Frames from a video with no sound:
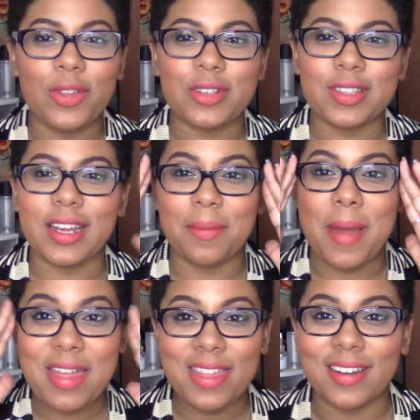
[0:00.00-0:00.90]
there's like a
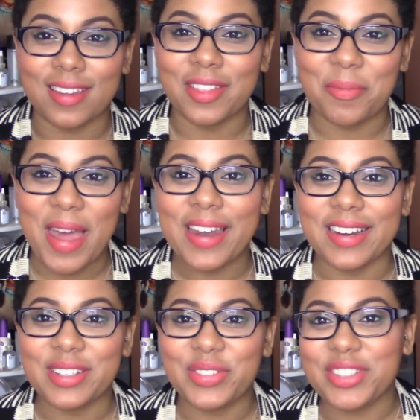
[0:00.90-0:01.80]
method to the
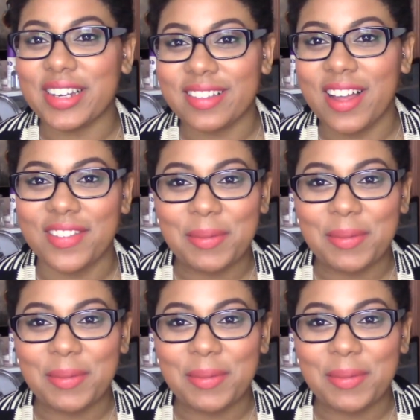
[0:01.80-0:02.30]
madness, which I love.